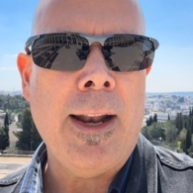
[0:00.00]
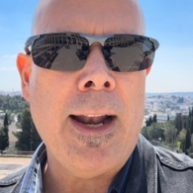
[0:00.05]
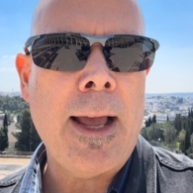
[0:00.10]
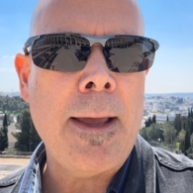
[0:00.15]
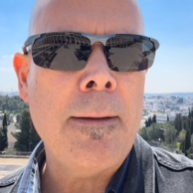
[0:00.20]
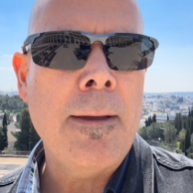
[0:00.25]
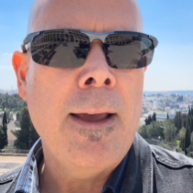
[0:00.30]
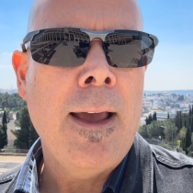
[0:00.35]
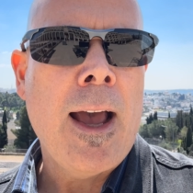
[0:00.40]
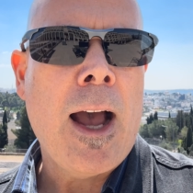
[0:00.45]
And
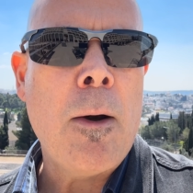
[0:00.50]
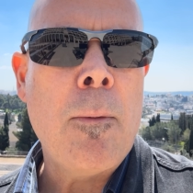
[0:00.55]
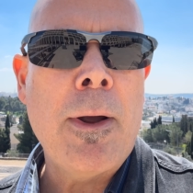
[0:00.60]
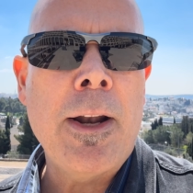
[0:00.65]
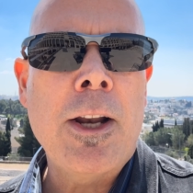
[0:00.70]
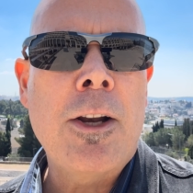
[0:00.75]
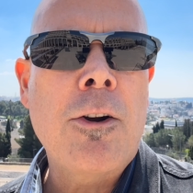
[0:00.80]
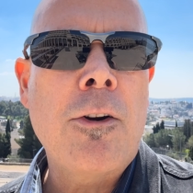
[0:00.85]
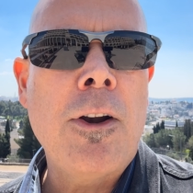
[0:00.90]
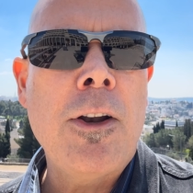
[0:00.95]
I want
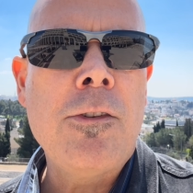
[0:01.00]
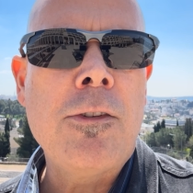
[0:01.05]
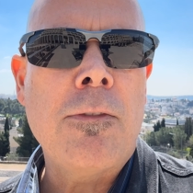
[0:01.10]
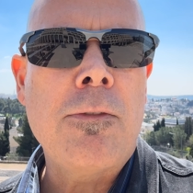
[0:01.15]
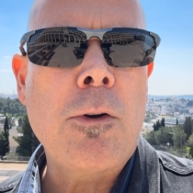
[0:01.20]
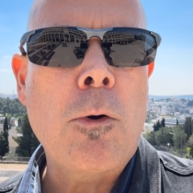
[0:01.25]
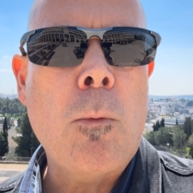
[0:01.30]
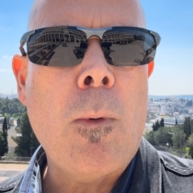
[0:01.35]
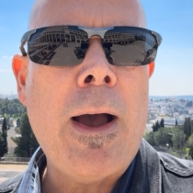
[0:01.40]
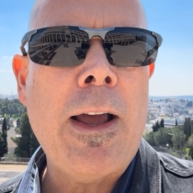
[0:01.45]
to encourage you, if
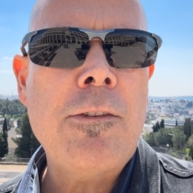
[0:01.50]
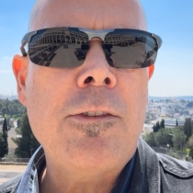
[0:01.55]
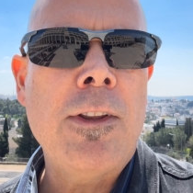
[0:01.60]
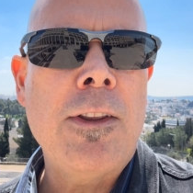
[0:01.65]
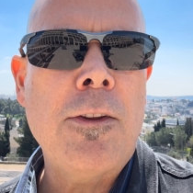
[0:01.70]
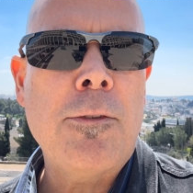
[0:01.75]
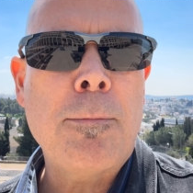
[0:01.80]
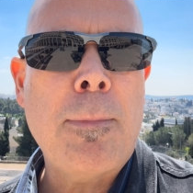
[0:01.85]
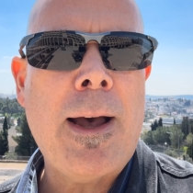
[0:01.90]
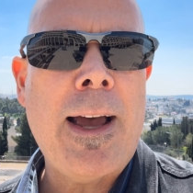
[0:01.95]
you're watching
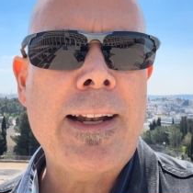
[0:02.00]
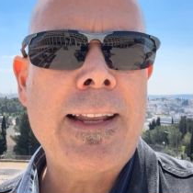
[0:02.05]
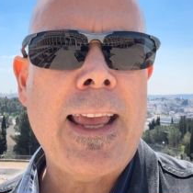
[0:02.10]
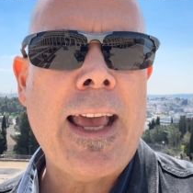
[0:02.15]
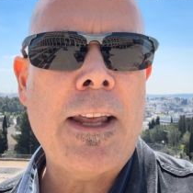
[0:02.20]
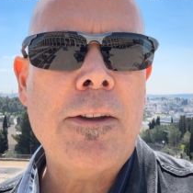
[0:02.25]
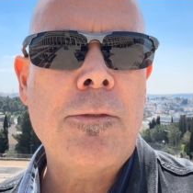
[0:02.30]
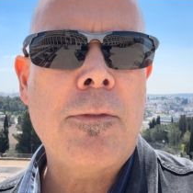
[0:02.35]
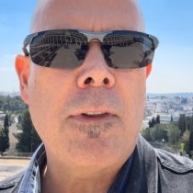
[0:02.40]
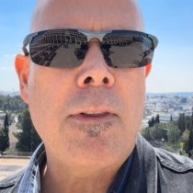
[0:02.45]
this
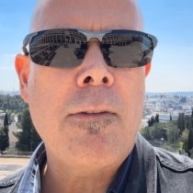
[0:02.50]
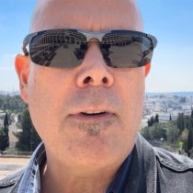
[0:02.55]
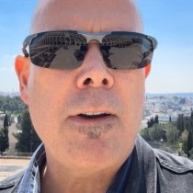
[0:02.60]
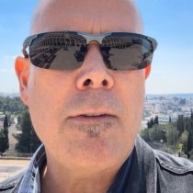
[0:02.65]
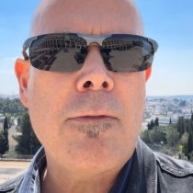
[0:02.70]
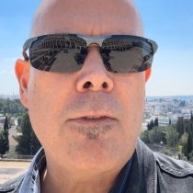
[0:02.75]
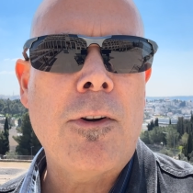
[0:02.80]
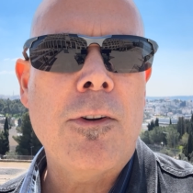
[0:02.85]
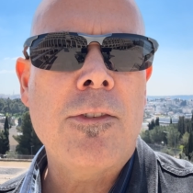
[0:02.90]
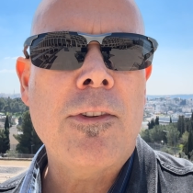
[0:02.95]
podcast for the very
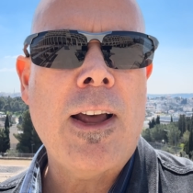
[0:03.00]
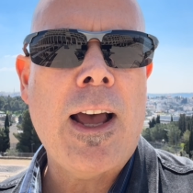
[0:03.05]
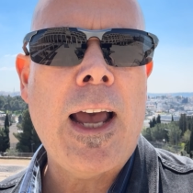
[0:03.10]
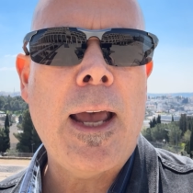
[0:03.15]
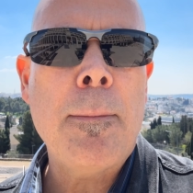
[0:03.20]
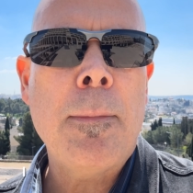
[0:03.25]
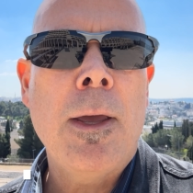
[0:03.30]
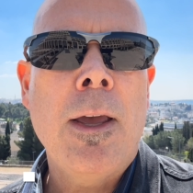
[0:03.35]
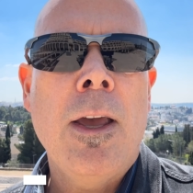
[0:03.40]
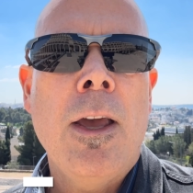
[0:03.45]
first
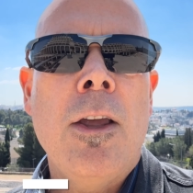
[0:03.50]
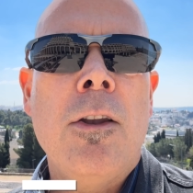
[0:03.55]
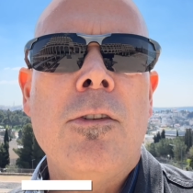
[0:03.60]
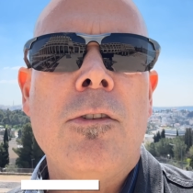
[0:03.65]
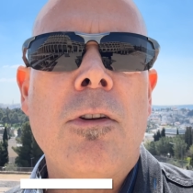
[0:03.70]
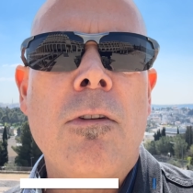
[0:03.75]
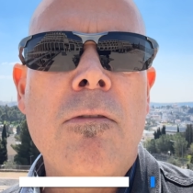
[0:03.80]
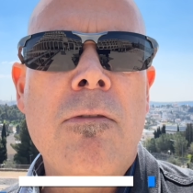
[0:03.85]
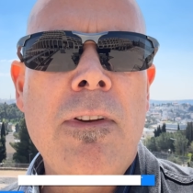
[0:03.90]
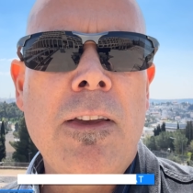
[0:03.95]
time,
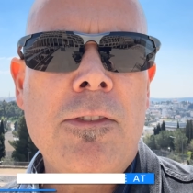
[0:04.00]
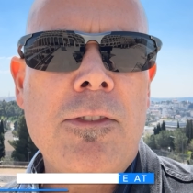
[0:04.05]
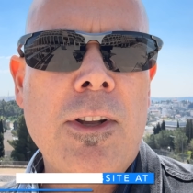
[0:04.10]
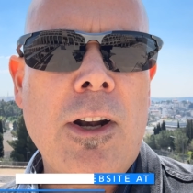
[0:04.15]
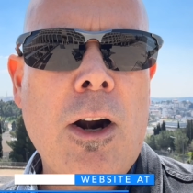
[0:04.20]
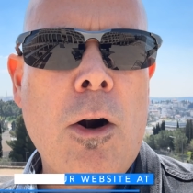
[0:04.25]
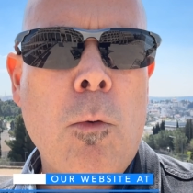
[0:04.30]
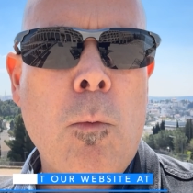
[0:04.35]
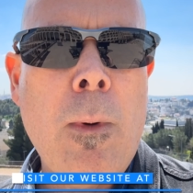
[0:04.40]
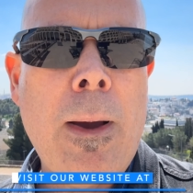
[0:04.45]
to visit
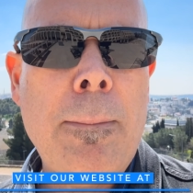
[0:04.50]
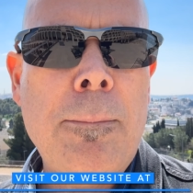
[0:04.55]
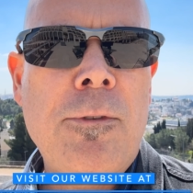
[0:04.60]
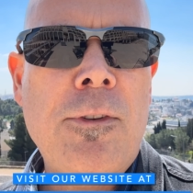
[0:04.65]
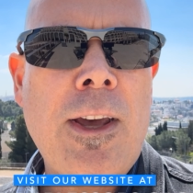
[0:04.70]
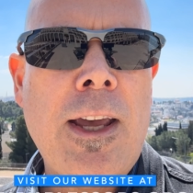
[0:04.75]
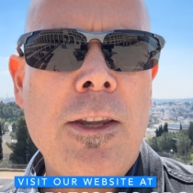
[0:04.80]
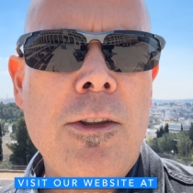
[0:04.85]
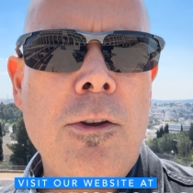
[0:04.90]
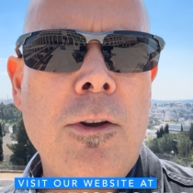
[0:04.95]
our
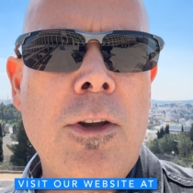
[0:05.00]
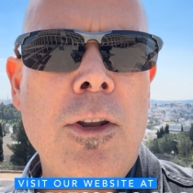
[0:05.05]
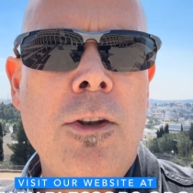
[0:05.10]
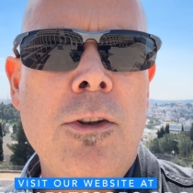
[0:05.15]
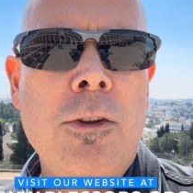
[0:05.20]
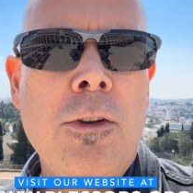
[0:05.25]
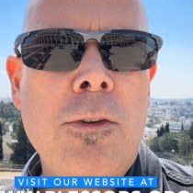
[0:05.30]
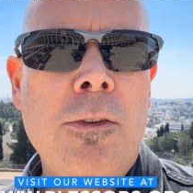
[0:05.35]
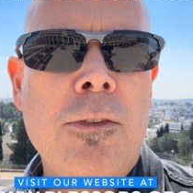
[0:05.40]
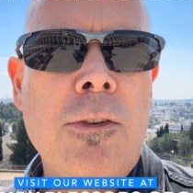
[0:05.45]
website. You can
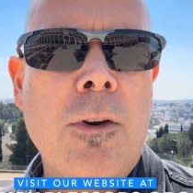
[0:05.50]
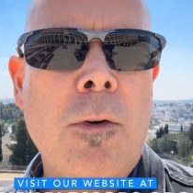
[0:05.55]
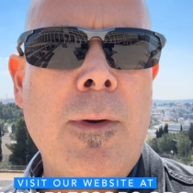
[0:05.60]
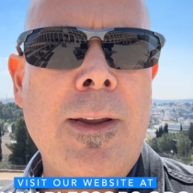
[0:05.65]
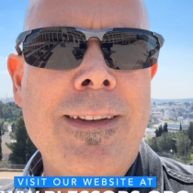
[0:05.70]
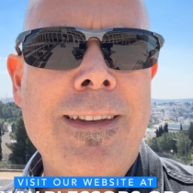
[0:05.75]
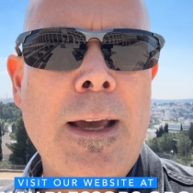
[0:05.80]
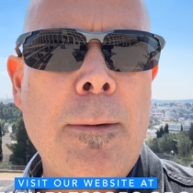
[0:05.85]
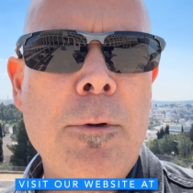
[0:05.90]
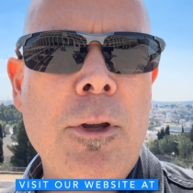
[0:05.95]
do so
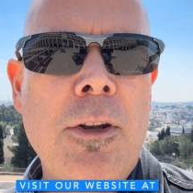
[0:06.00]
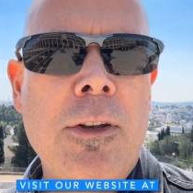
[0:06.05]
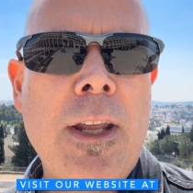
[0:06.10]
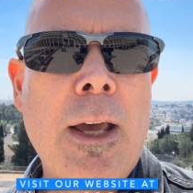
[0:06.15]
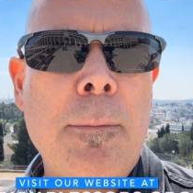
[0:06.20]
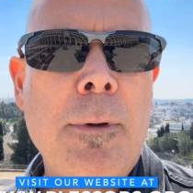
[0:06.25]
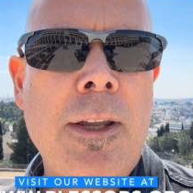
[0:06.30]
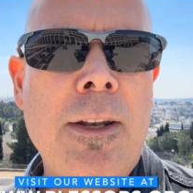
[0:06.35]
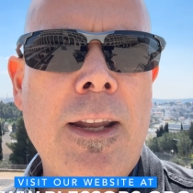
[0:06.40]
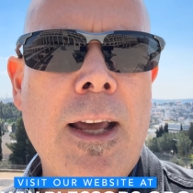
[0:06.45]
at
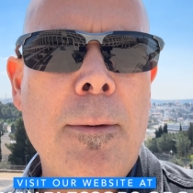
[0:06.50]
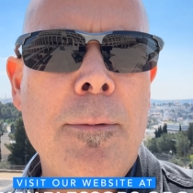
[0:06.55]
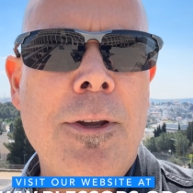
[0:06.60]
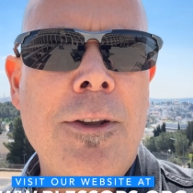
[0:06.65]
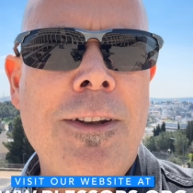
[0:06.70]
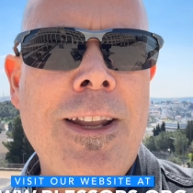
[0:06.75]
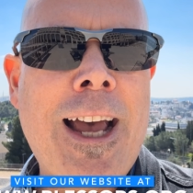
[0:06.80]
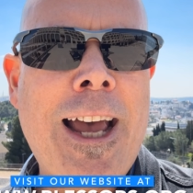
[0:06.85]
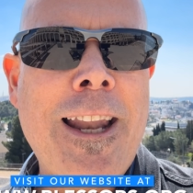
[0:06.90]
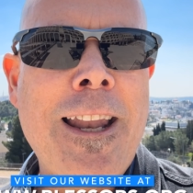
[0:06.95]

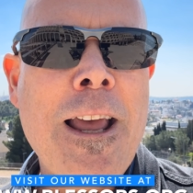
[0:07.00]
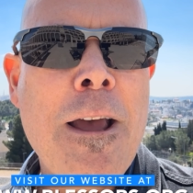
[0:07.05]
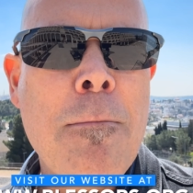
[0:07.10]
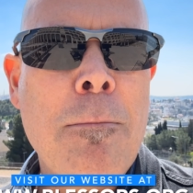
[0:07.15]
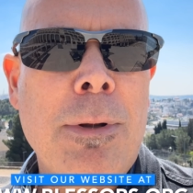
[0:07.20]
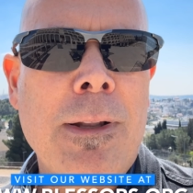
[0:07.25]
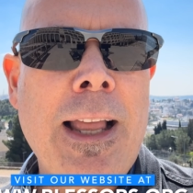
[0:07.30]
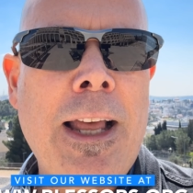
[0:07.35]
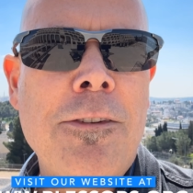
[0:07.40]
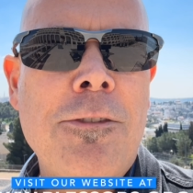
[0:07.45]

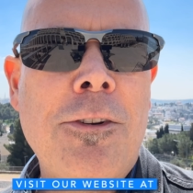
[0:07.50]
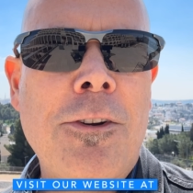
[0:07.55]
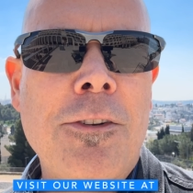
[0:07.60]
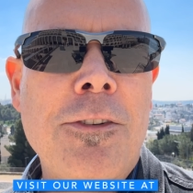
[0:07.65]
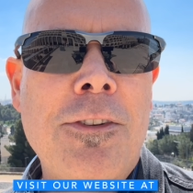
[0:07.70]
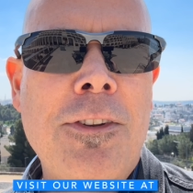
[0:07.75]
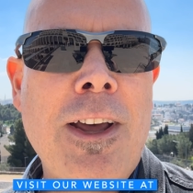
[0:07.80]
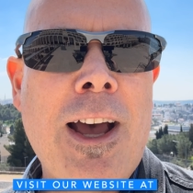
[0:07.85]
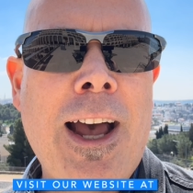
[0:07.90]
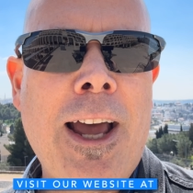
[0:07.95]

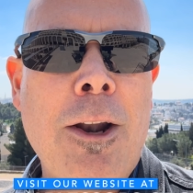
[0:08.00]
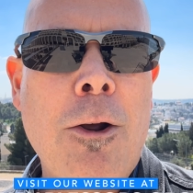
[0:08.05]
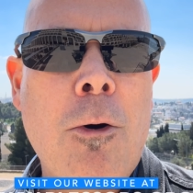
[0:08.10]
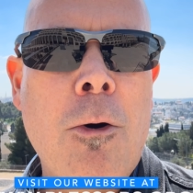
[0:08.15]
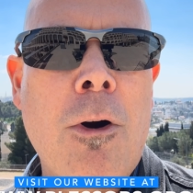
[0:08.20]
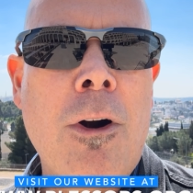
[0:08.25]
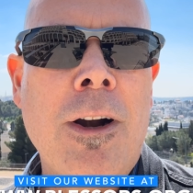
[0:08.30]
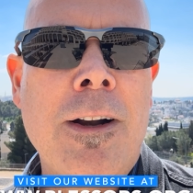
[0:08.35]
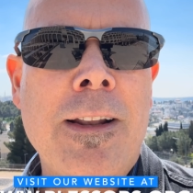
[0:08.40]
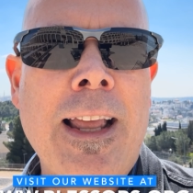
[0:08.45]

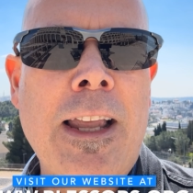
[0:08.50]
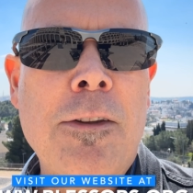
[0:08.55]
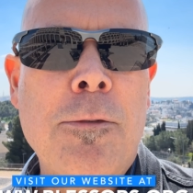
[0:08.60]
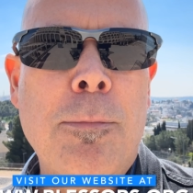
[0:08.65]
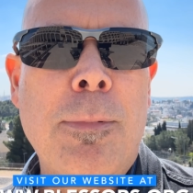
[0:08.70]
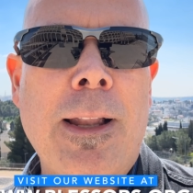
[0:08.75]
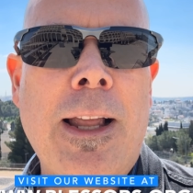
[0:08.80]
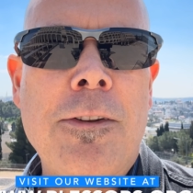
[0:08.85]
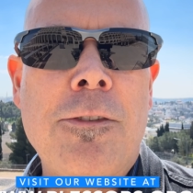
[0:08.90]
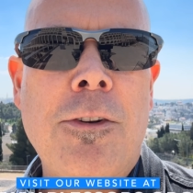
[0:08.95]
www.blessors.org. That's
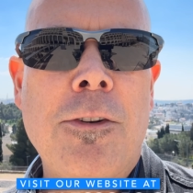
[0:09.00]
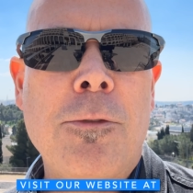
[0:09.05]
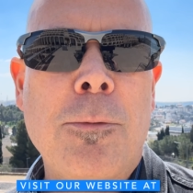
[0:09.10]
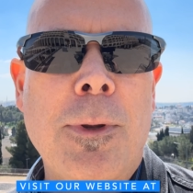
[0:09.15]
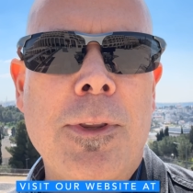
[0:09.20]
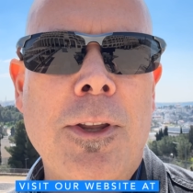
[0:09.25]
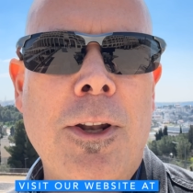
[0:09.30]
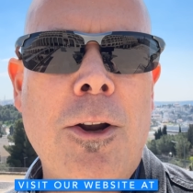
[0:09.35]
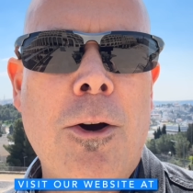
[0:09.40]
Blessors with an